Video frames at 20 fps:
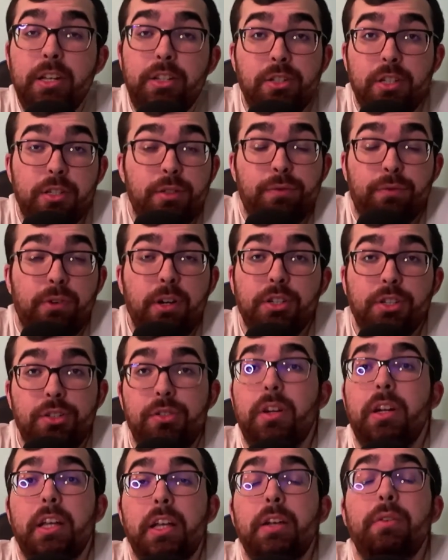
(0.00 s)
just
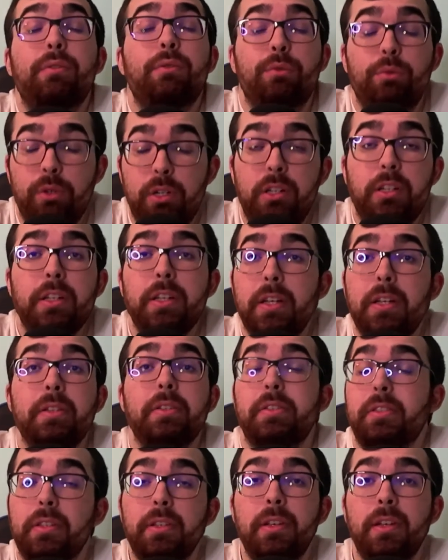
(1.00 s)
frustrating. It really
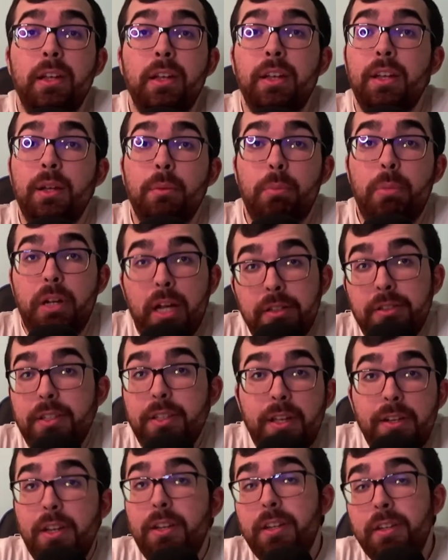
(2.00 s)
is. But at the
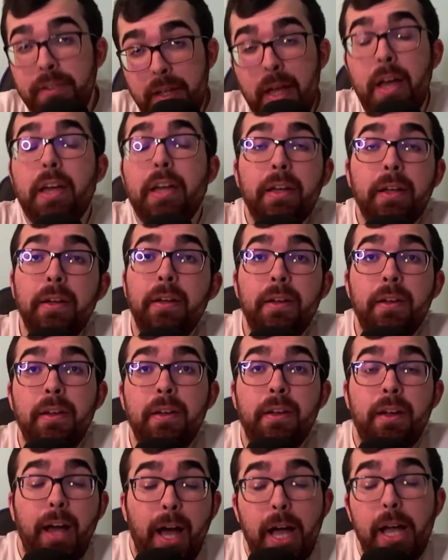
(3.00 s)
end of the day,
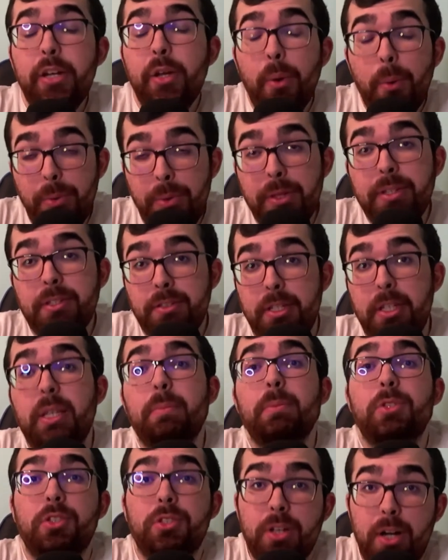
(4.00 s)
I know this team
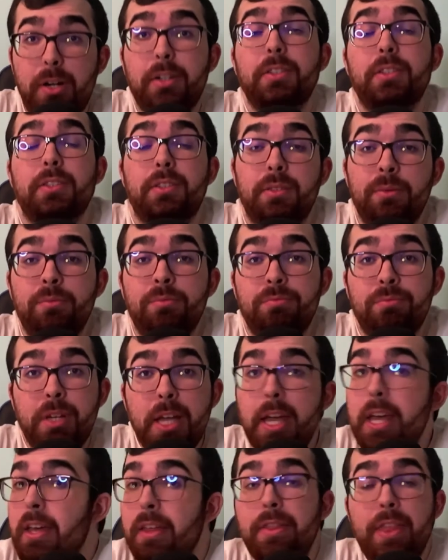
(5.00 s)
sucks.
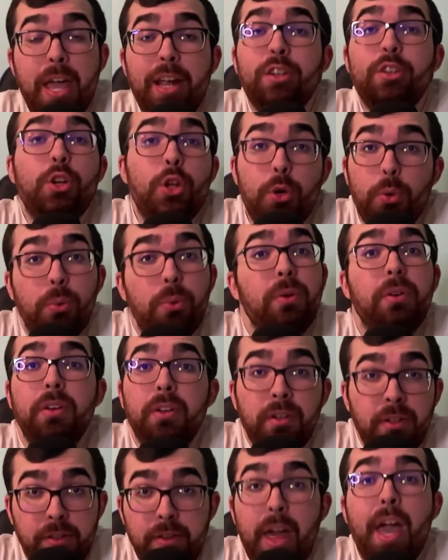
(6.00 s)
They do.
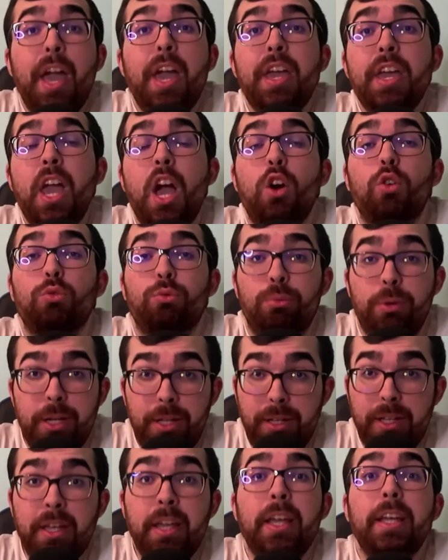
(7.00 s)
They
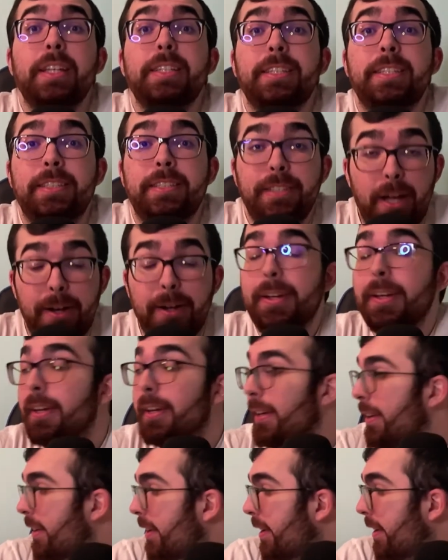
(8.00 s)
really suck.
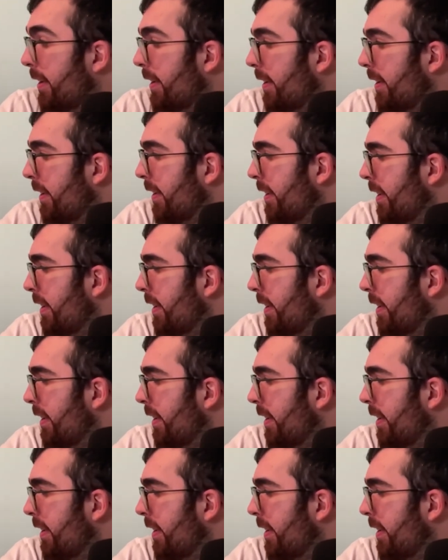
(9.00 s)
And